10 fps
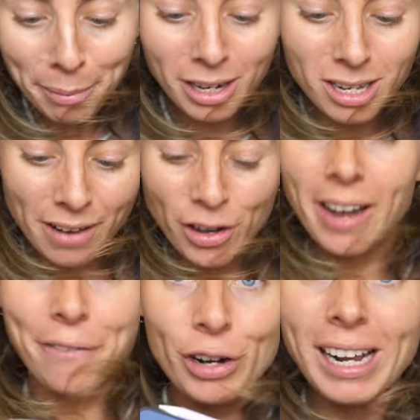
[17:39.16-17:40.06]
because I've kind
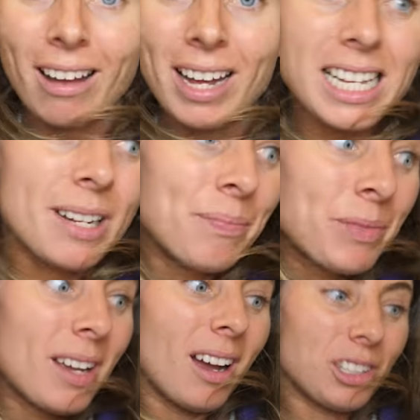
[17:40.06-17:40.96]
of realized
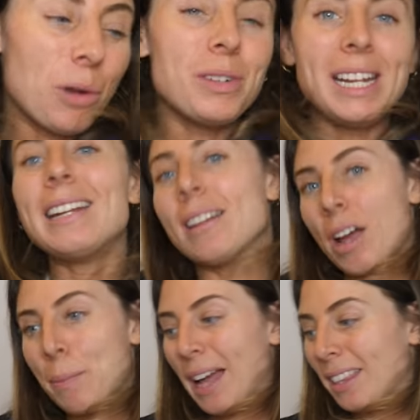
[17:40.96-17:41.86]
I don't need an
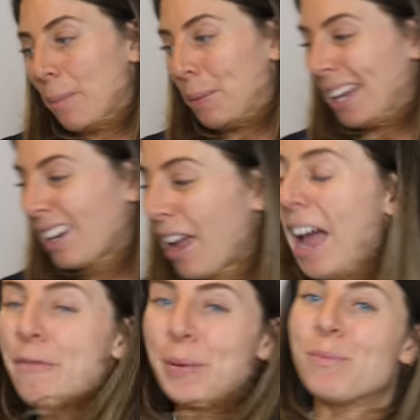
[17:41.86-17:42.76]
iPad that big, and I
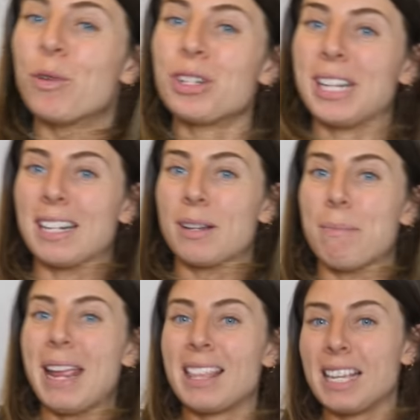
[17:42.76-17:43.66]
have been wanting to
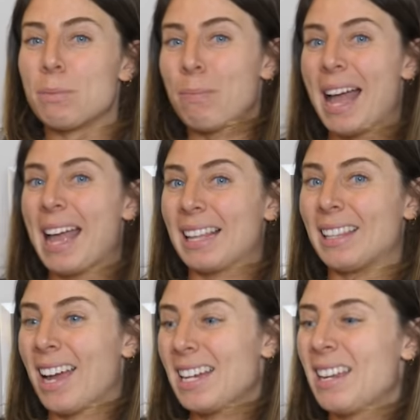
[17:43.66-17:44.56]
make this bag
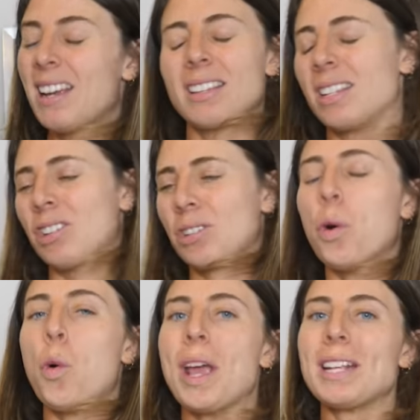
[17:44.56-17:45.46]
lighter because it's just
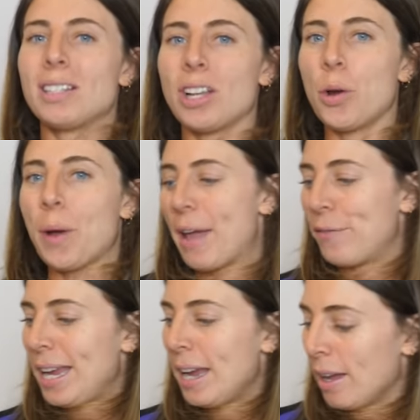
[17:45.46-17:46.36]
always so
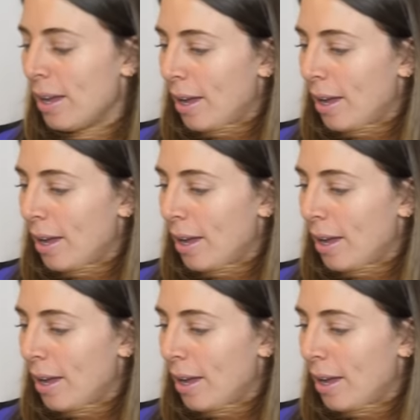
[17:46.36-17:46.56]
heavy.